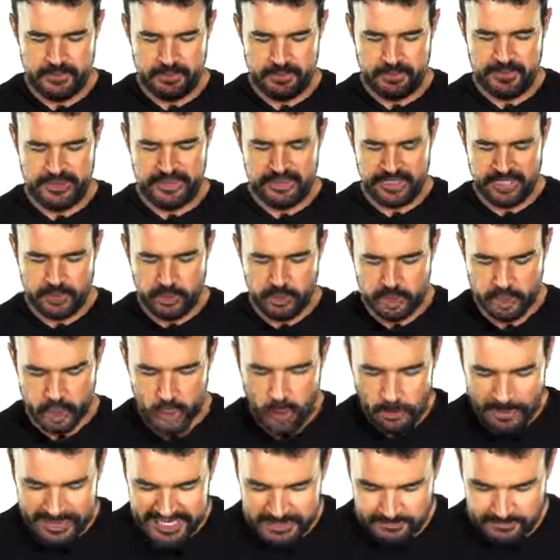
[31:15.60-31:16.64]
22.
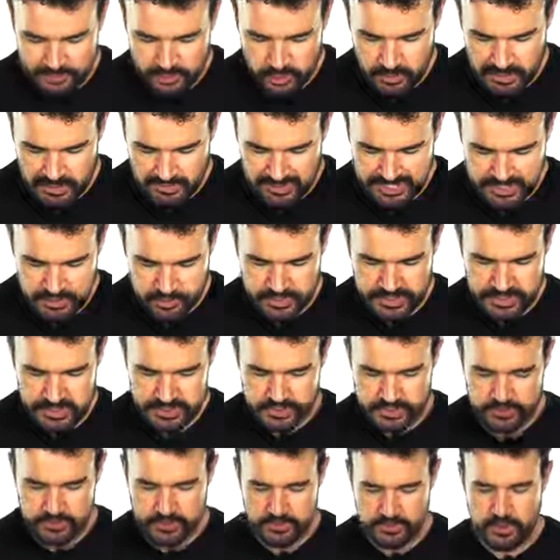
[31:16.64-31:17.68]
Lo más probable.
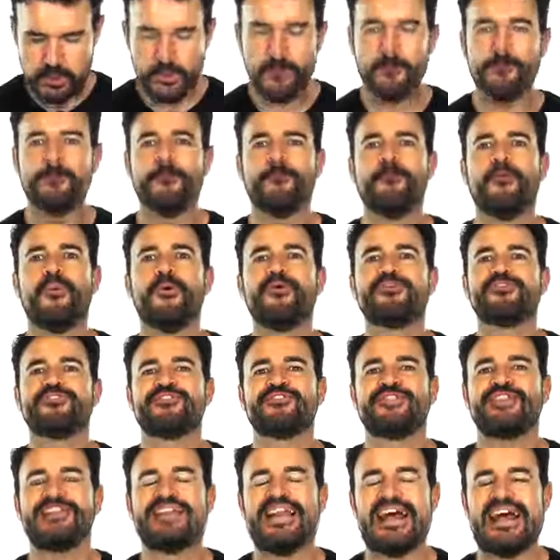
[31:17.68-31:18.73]
22.
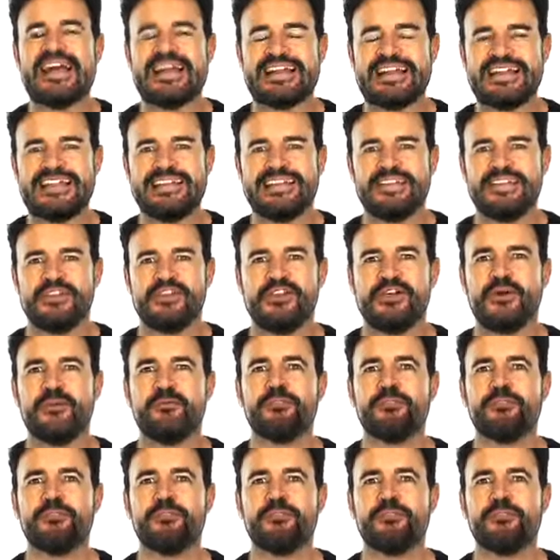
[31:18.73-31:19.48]
Most likely.